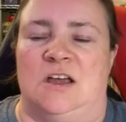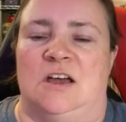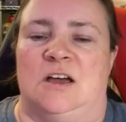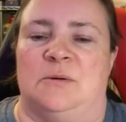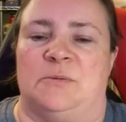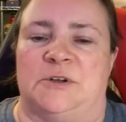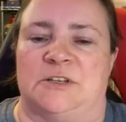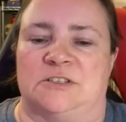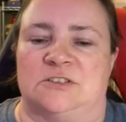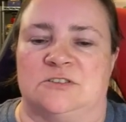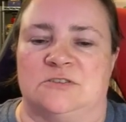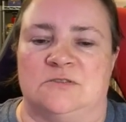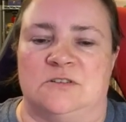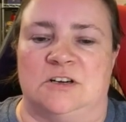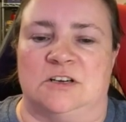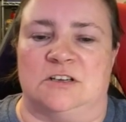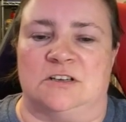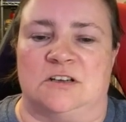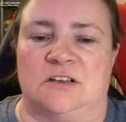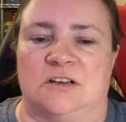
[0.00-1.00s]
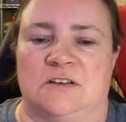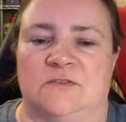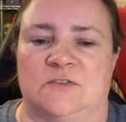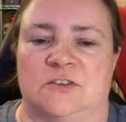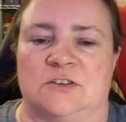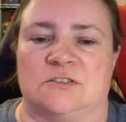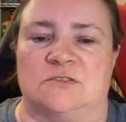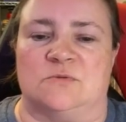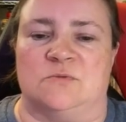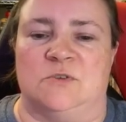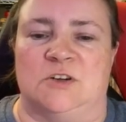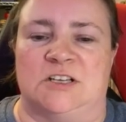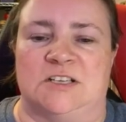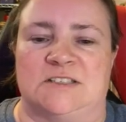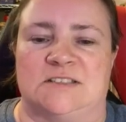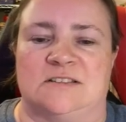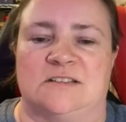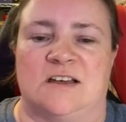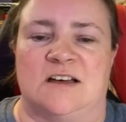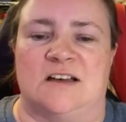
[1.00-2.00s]
About 2 hardcovers. One
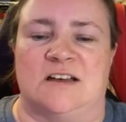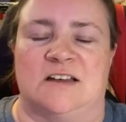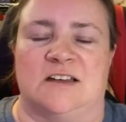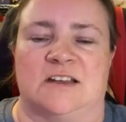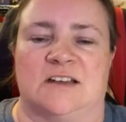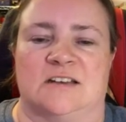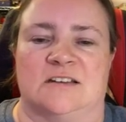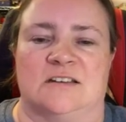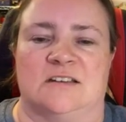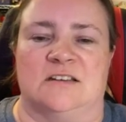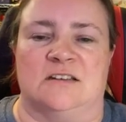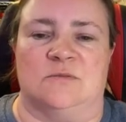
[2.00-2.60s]
is lined